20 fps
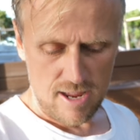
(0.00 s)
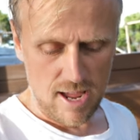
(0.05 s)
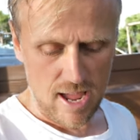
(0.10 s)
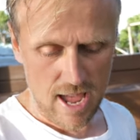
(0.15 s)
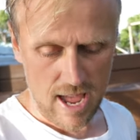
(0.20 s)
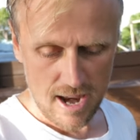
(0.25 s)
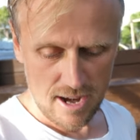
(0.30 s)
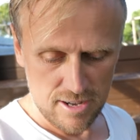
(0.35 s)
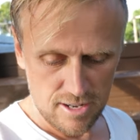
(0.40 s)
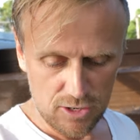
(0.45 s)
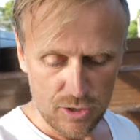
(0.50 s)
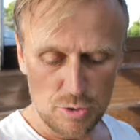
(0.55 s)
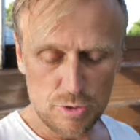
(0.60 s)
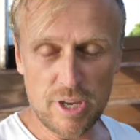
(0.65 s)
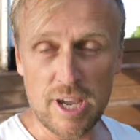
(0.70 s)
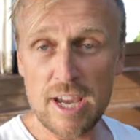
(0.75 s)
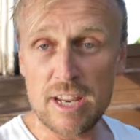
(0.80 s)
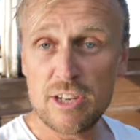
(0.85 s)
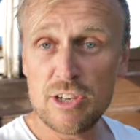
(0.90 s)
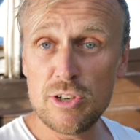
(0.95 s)
And you
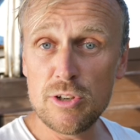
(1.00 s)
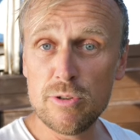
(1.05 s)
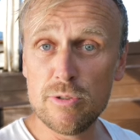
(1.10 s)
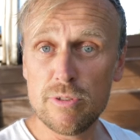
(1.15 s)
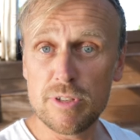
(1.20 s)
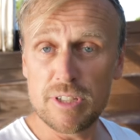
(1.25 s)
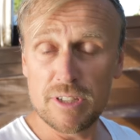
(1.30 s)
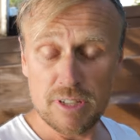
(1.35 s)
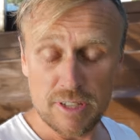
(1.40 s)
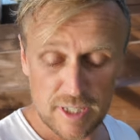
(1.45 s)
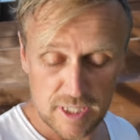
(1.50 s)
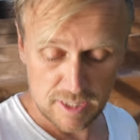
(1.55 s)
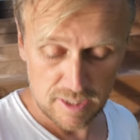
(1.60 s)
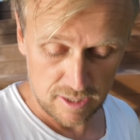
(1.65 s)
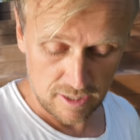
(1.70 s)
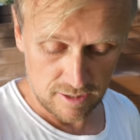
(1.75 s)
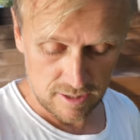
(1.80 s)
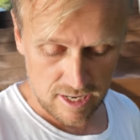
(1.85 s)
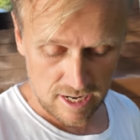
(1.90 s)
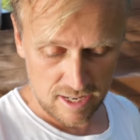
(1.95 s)
can use
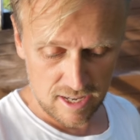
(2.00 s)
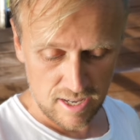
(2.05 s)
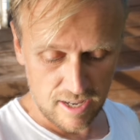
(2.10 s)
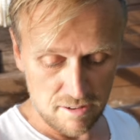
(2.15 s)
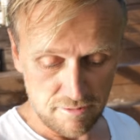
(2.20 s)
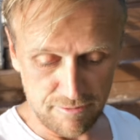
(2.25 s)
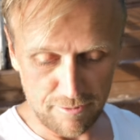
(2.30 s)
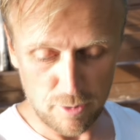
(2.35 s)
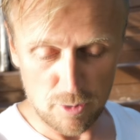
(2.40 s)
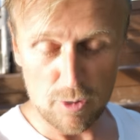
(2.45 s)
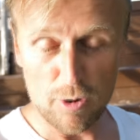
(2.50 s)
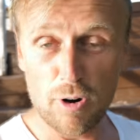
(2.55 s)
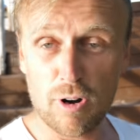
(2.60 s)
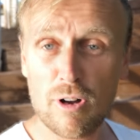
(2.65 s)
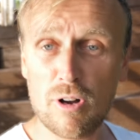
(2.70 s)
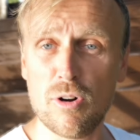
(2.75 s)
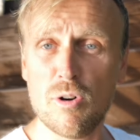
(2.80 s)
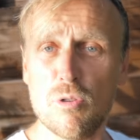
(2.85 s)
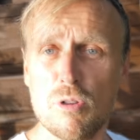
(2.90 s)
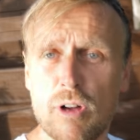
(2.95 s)
this decking
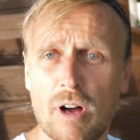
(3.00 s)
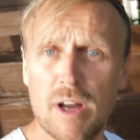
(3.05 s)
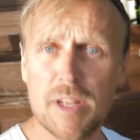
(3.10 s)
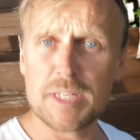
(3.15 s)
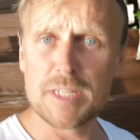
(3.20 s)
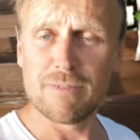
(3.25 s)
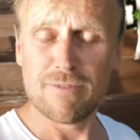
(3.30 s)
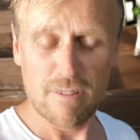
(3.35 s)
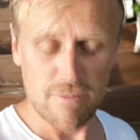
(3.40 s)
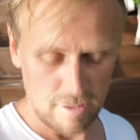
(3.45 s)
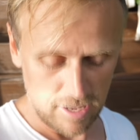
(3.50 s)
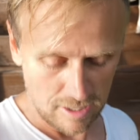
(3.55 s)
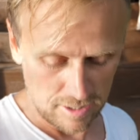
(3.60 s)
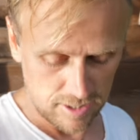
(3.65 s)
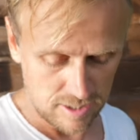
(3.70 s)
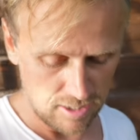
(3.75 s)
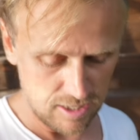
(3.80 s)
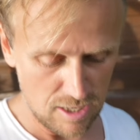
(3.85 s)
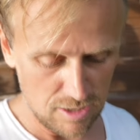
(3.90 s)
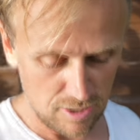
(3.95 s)
for all kinds of
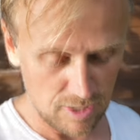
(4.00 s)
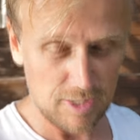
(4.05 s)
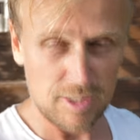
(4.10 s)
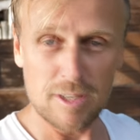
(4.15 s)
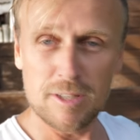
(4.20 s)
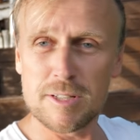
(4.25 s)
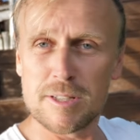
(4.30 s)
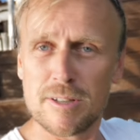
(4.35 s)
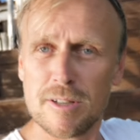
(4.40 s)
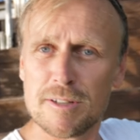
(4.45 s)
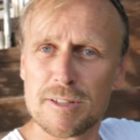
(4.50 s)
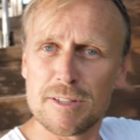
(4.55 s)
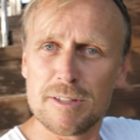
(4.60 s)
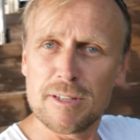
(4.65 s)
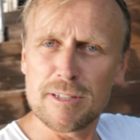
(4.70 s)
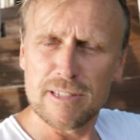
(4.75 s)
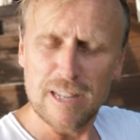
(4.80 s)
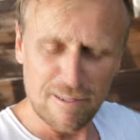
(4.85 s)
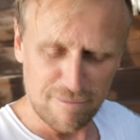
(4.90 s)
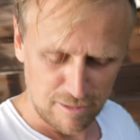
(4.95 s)
events. In this instance,
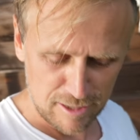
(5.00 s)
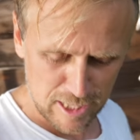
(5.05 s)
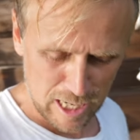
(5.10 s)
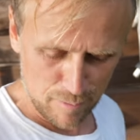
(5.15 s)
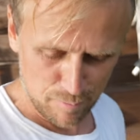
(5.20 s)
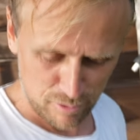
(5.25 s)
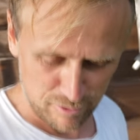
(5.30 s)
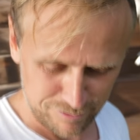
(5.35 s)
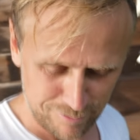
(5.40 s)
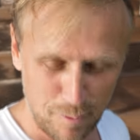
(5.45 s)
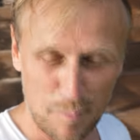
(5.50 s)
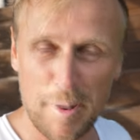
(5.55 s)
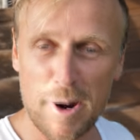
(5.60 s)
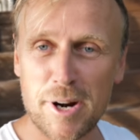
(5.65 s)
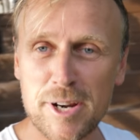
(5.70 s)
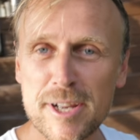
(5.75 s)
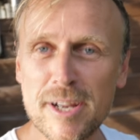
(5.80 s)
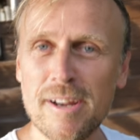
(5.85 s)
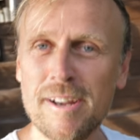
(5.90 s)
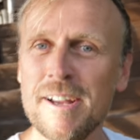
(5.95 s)
this lovely couple from
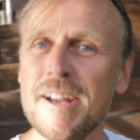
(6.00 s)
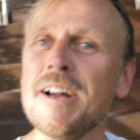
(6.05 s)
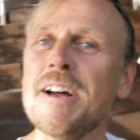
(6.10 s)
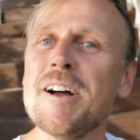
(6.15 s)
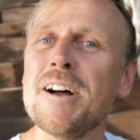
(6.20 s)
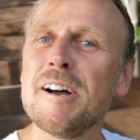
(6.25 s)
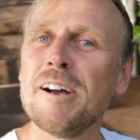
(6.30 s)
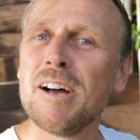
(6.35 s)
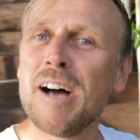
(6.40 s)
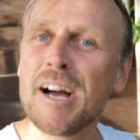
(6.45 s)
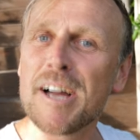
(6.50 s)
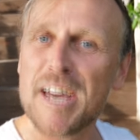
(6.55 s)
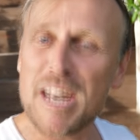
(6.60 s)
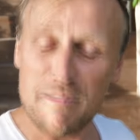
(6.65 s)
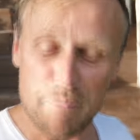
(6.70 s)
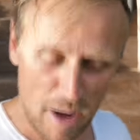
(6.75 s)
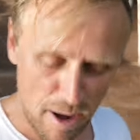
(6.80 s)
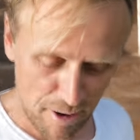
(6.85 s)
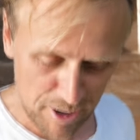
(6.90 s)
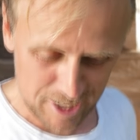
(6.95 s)
America are
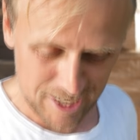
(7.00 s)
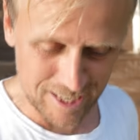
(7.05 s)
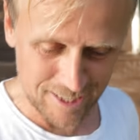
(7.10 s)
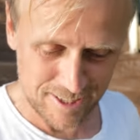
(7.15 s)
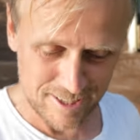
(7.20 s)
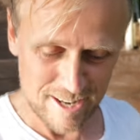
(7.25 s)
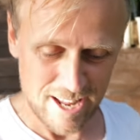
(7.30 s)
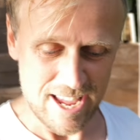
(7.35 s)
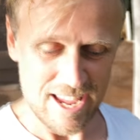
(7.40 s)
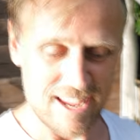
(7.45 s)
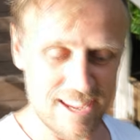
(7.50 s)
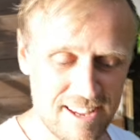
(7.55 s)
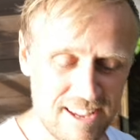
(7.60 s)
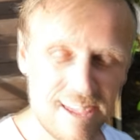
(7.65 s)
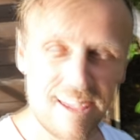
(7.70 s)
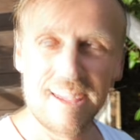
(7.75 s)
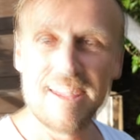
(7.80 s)
getting married here today.